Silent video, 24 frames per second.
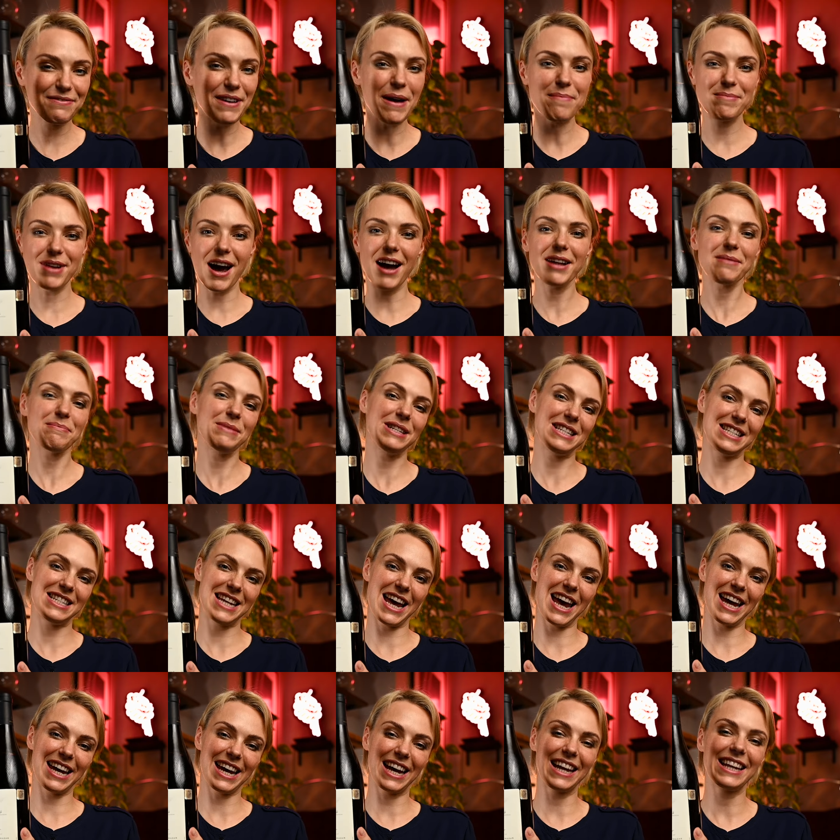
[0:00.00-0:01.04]
if I'm not
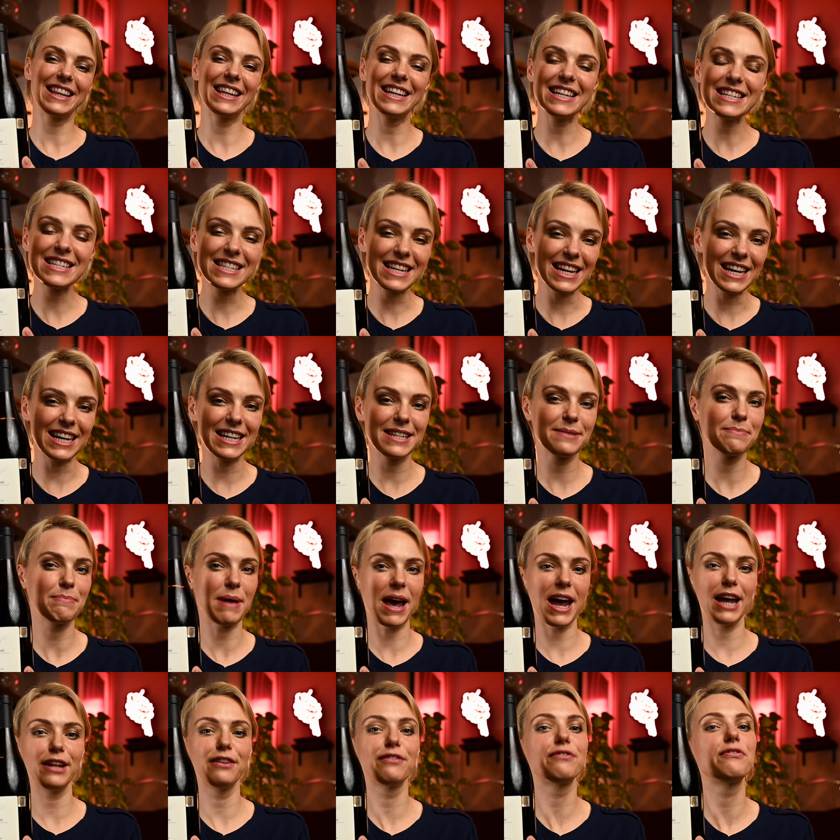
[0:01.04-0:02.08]
mistaken, this is
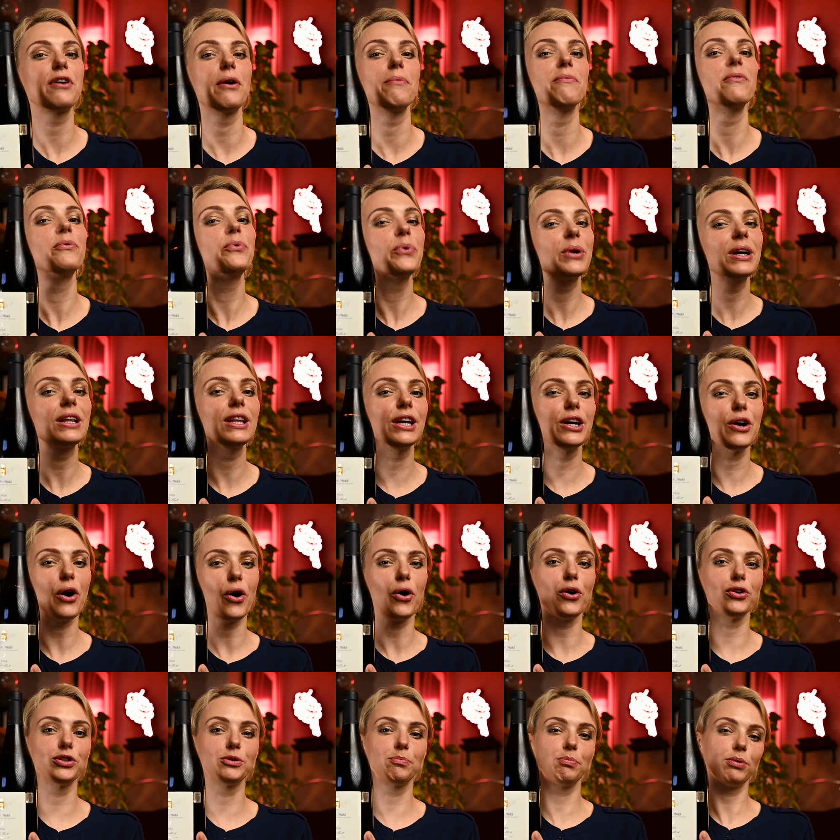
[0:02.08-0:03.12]
made from really
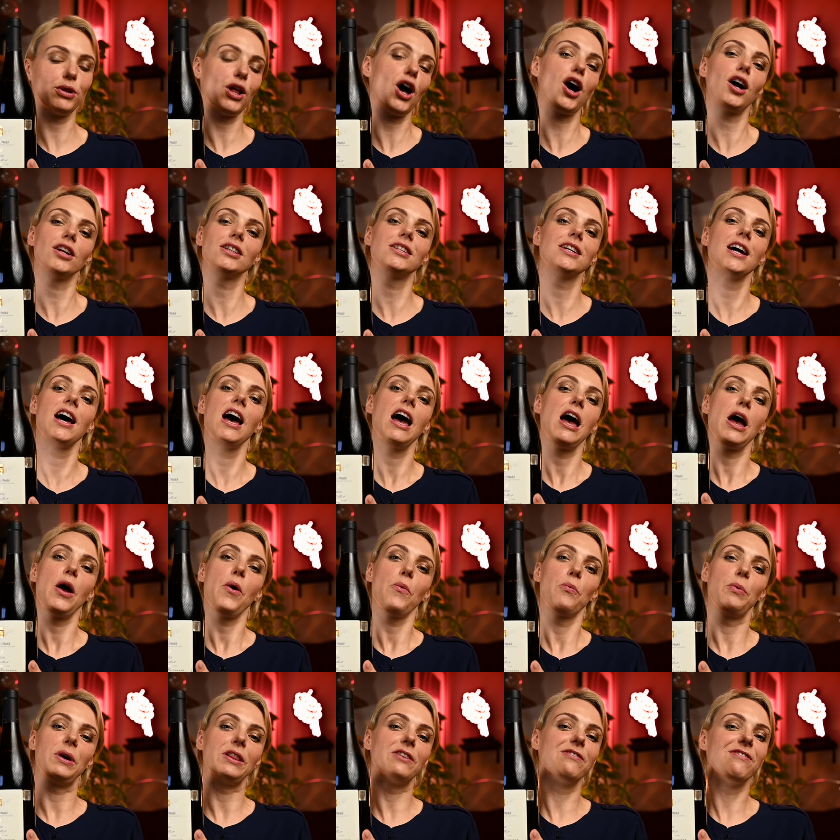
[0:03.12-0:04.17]
old plot
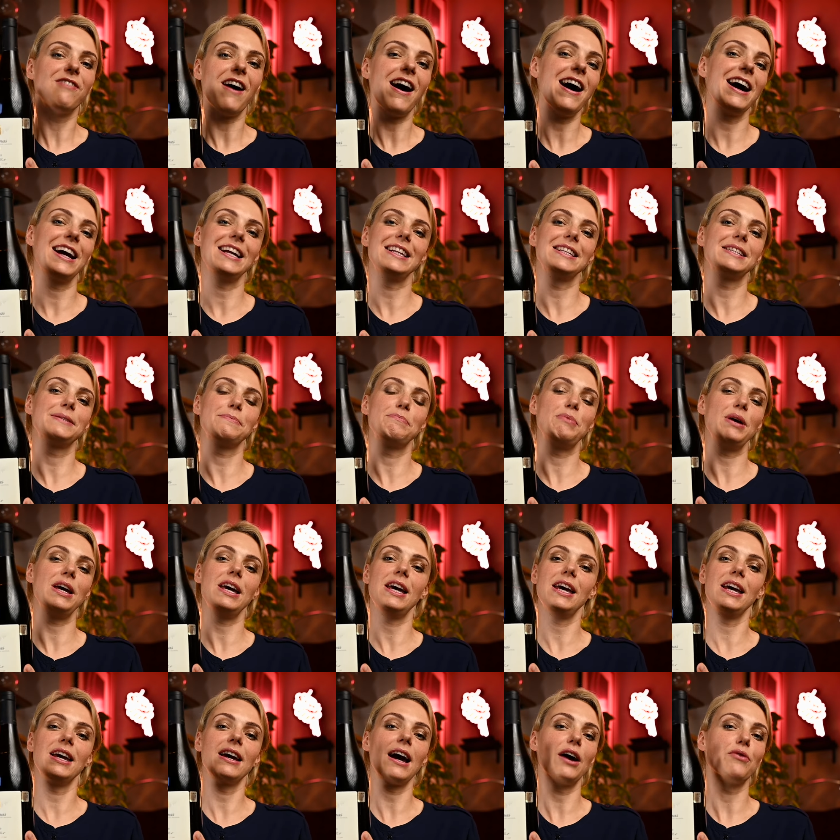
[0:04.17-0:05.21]
with vines
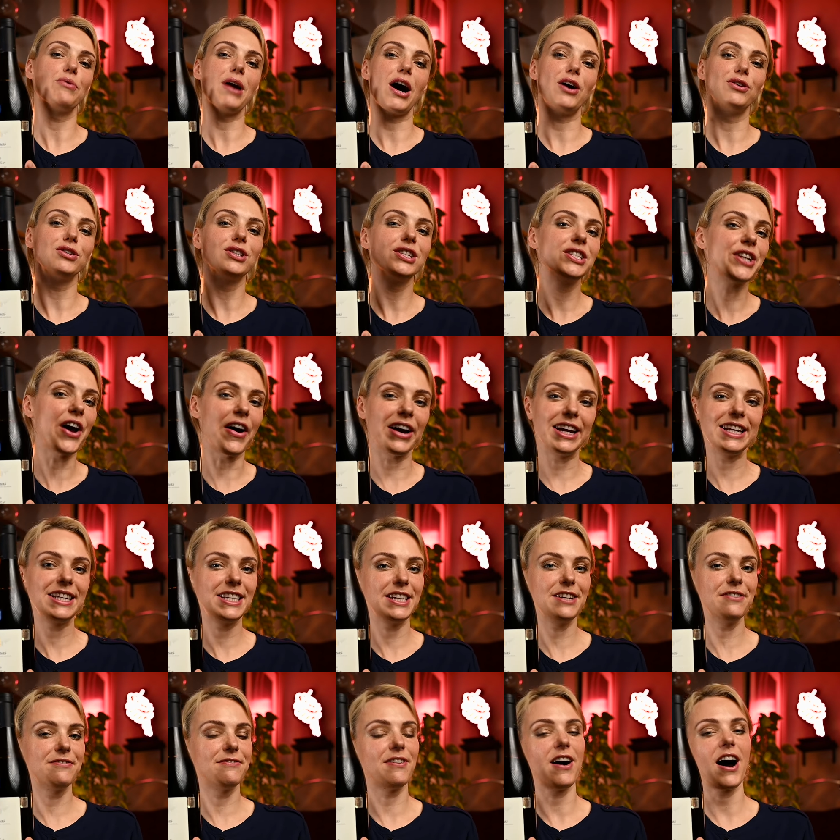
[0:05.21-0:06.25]
being around
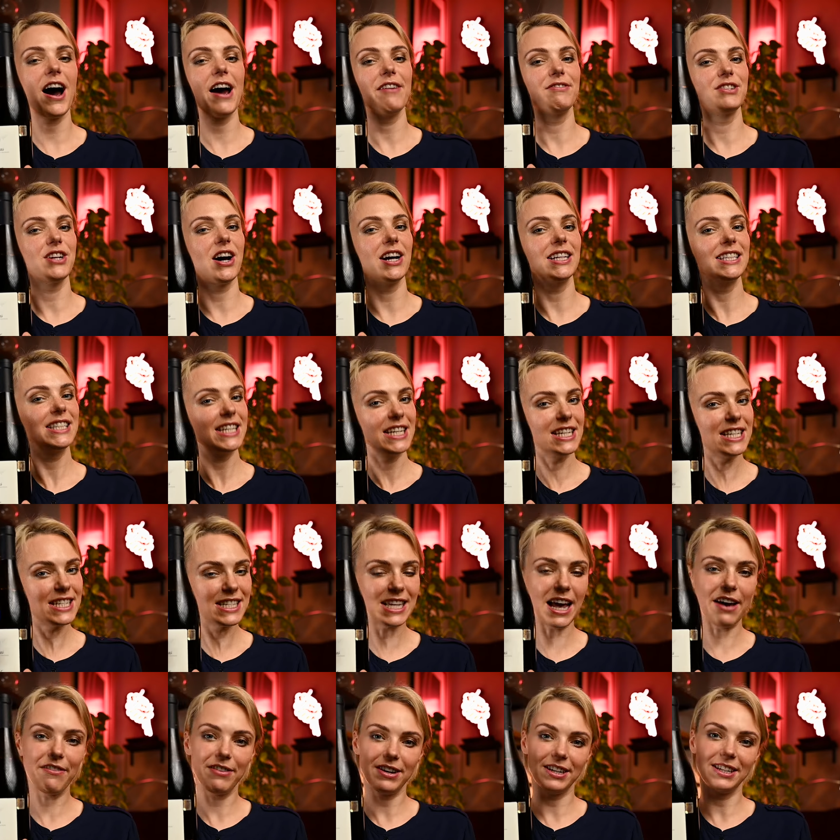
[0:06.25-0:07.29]
95,
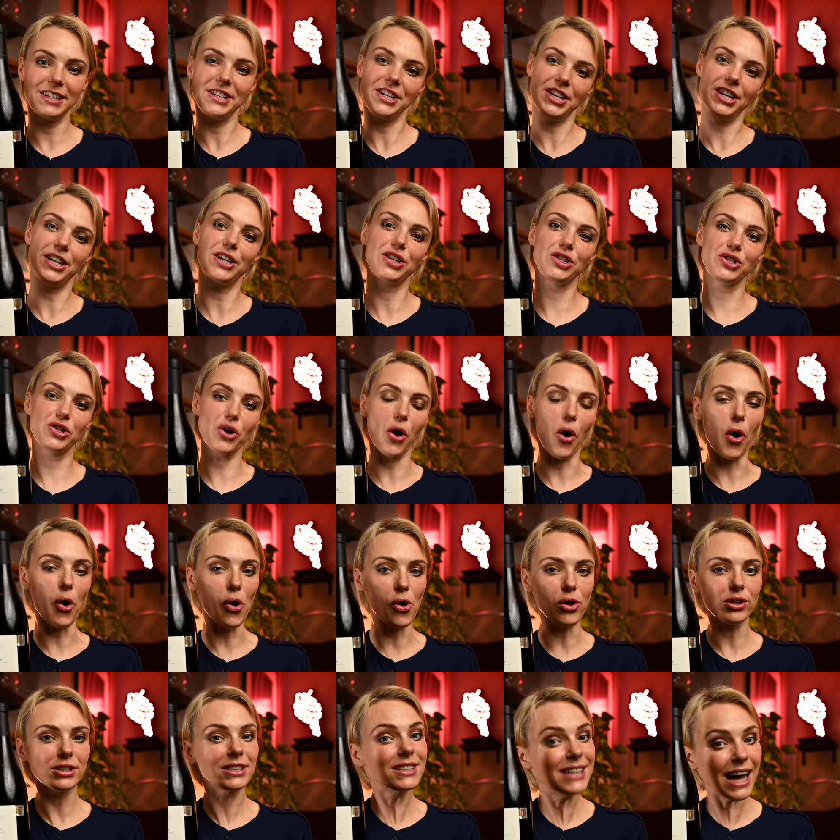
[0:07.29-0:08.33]
97 years
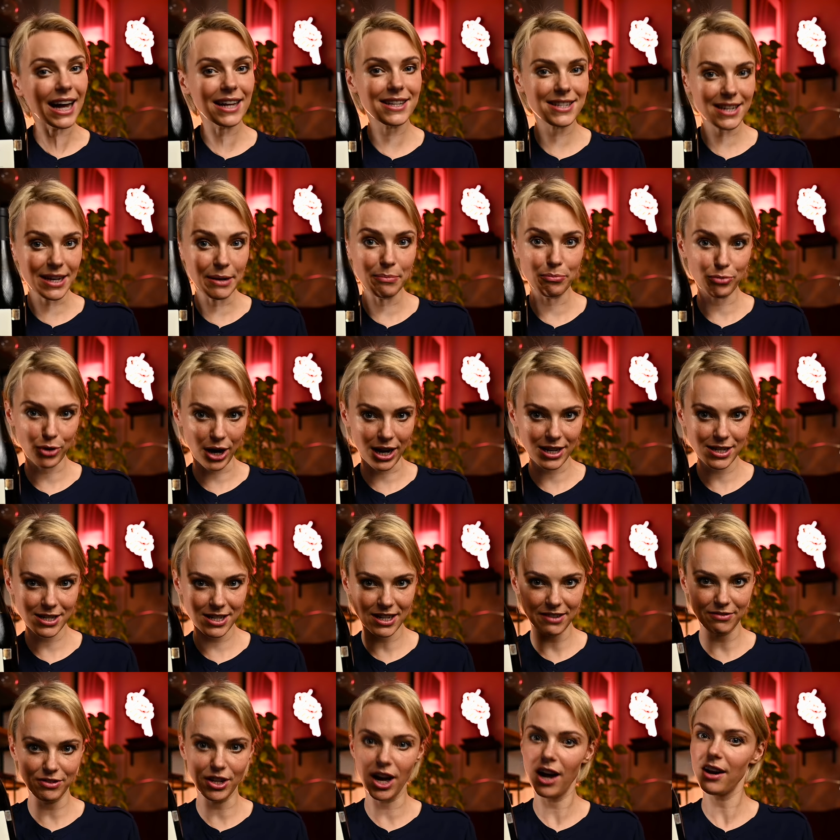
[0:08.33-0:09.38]
old. That's
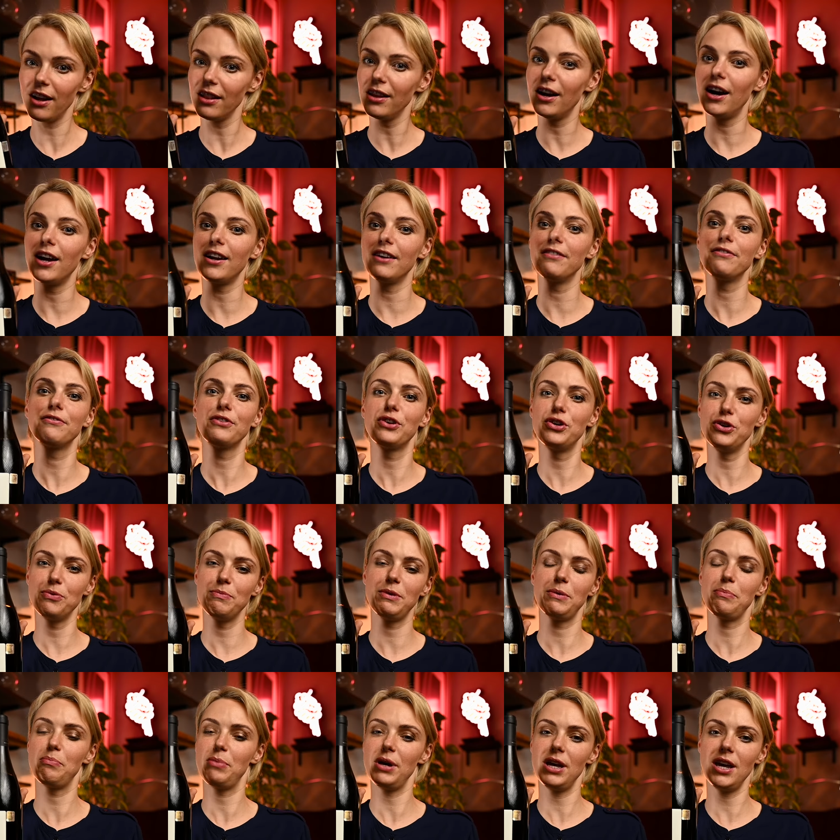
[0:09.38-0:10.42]
impressive. Not a lot of
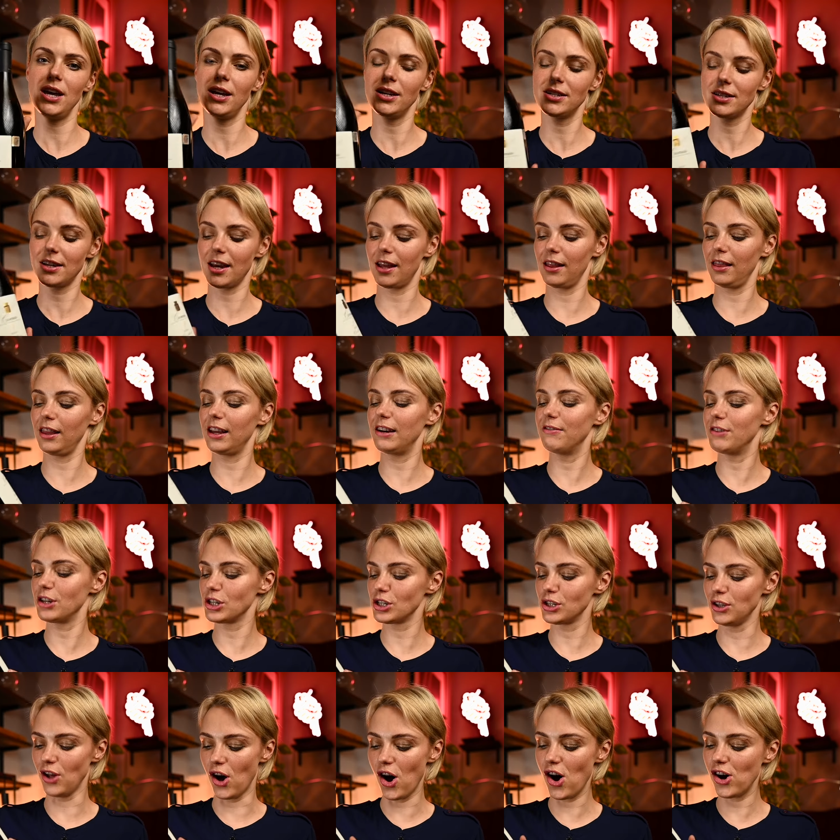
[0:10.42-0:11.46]
human beings can live
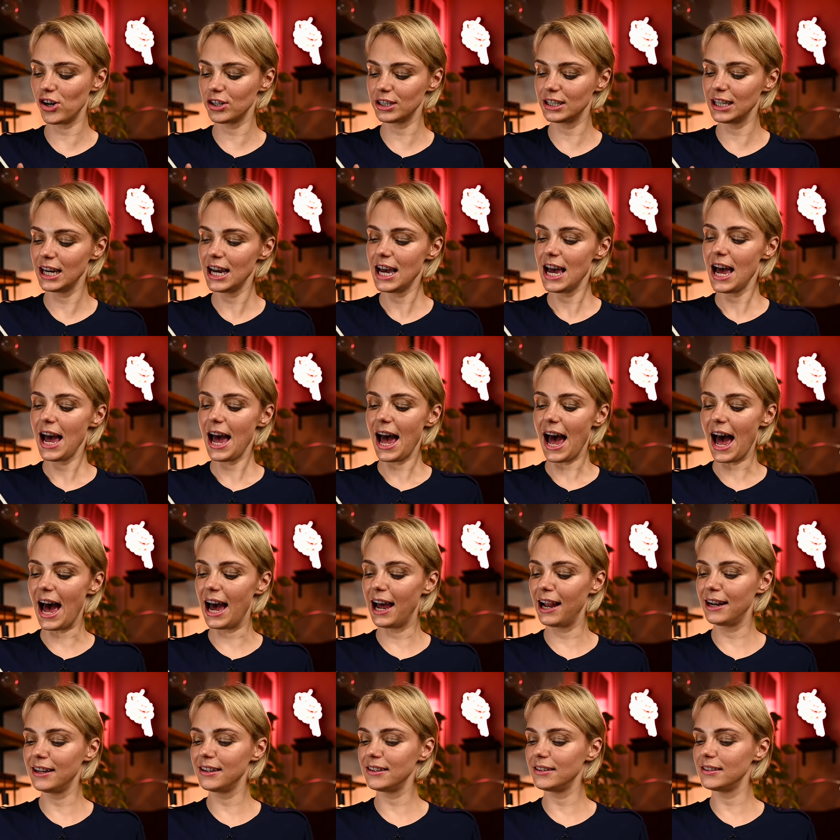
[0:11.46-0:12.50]
as long.
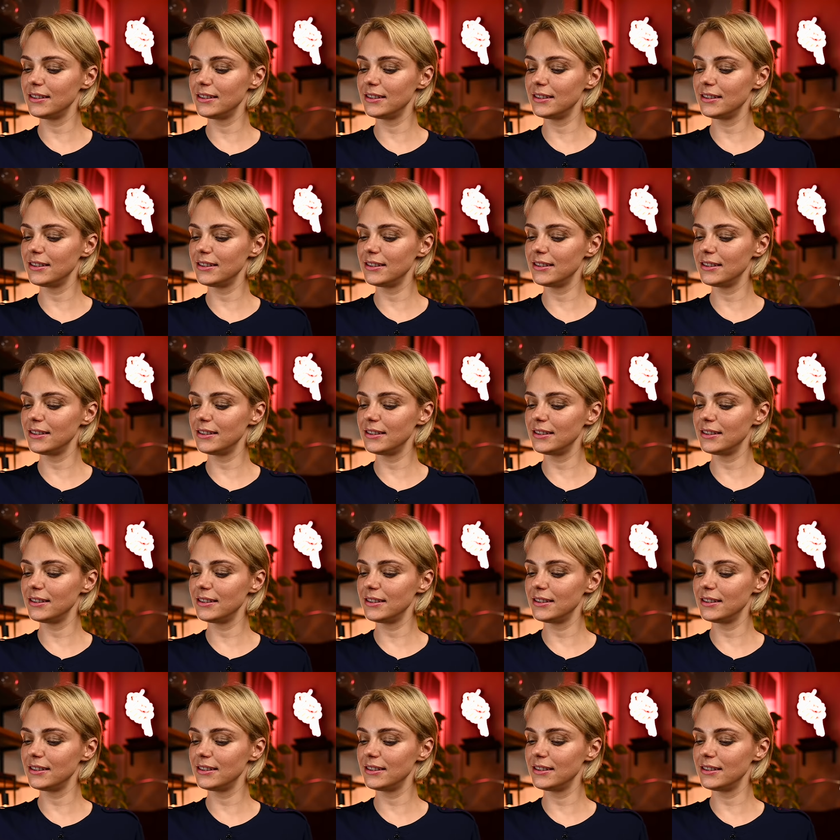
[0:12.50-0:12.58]
And